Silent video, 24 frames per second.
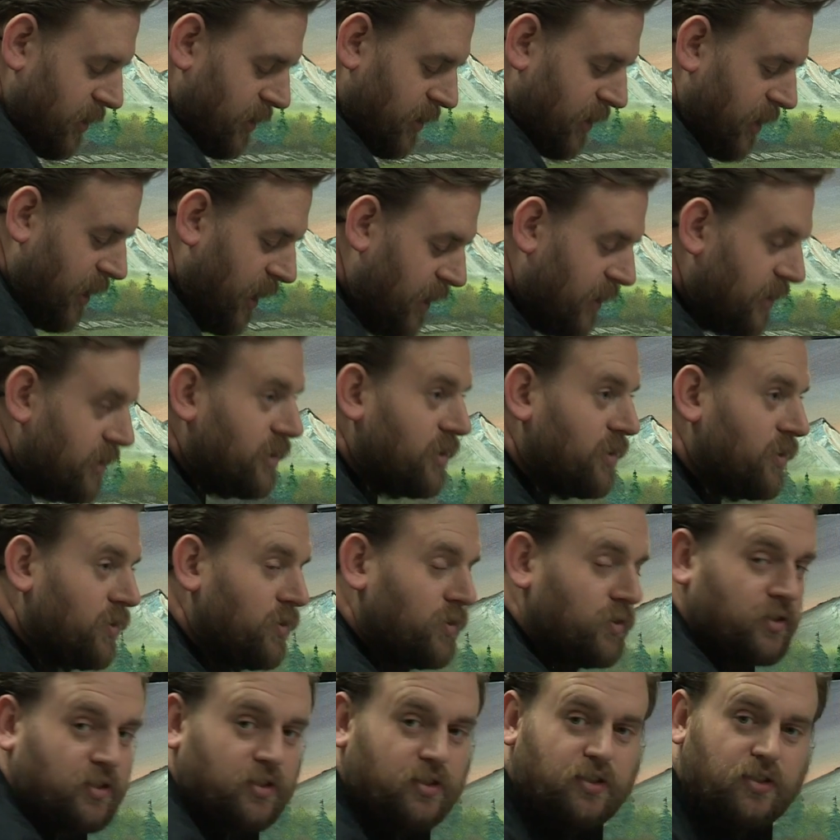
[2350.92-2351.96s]
the case. You
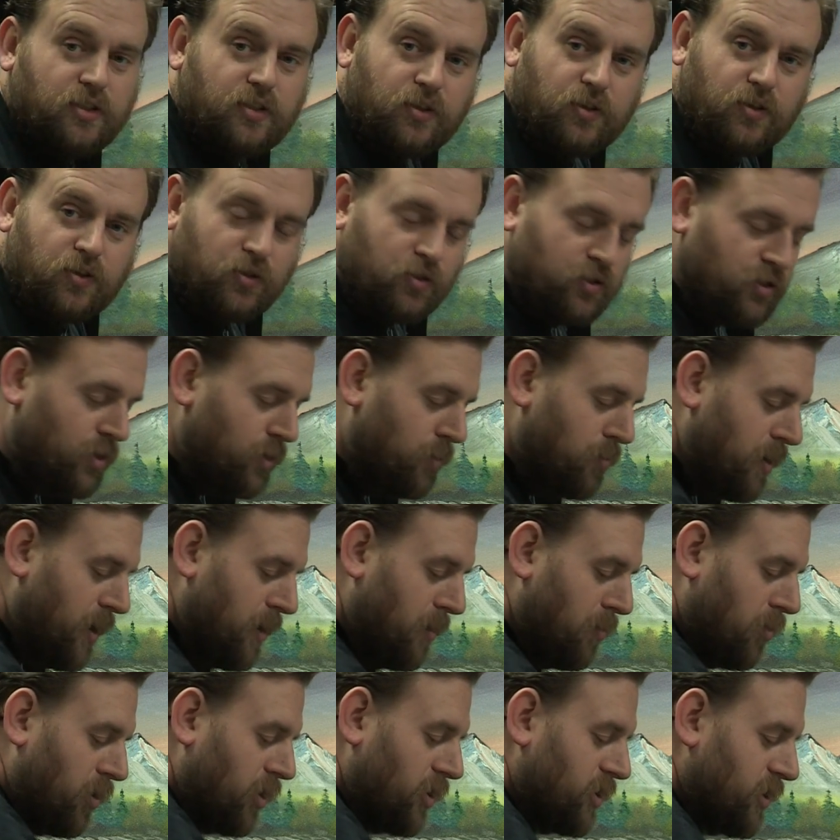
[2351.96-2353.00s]
use the
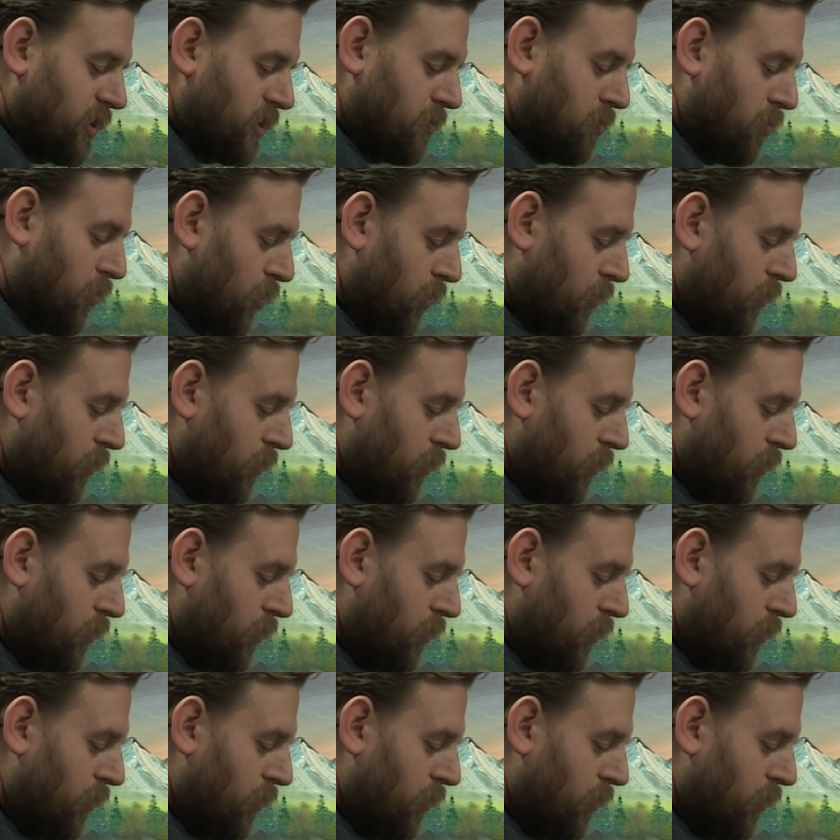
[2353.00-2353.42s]
paintbrushes more